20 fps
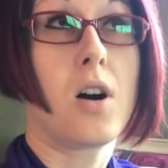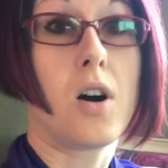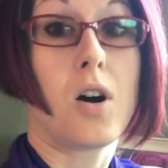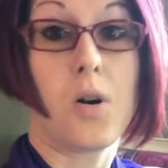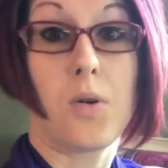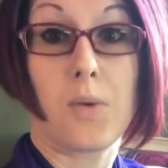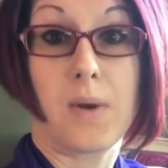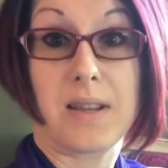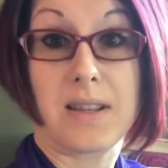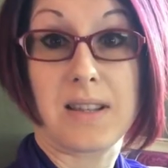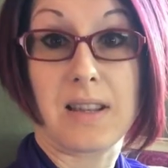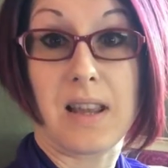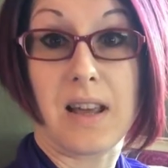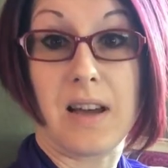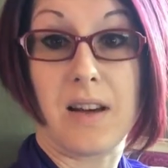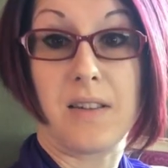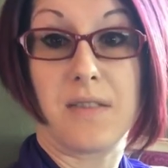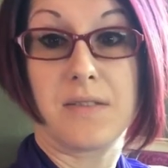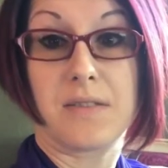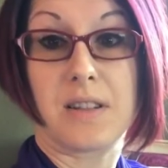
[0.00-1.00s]
always
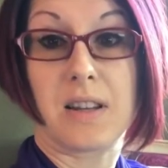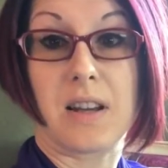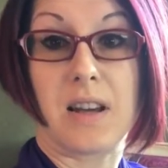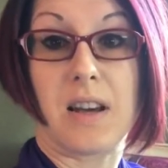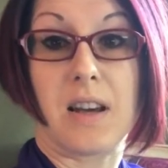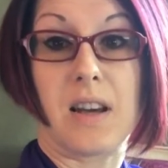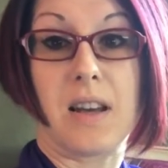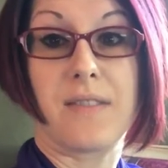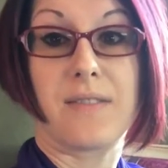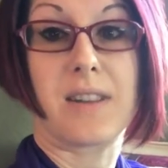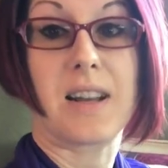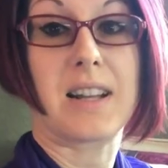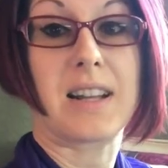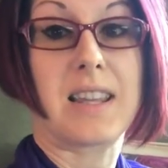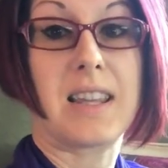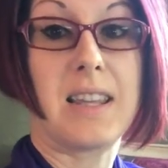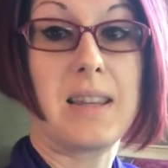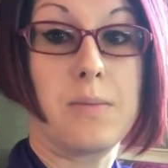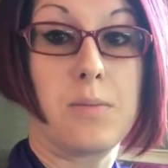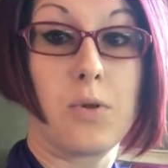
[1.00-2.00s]
loved. Uh, I've got a
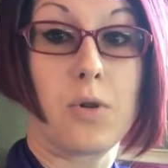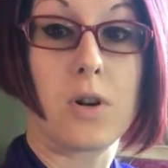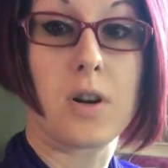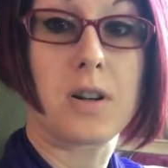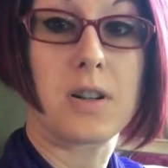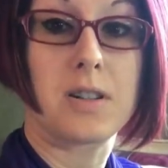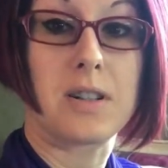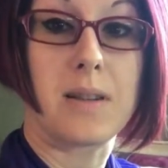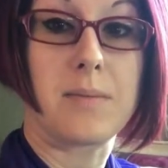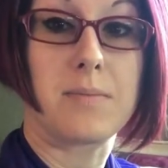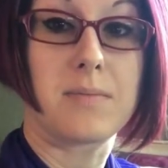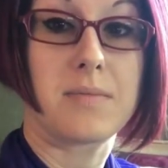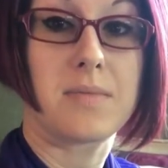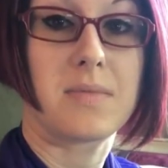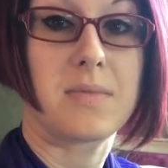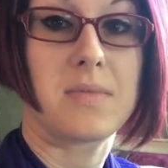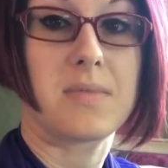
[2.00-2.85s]
keyboard and I'm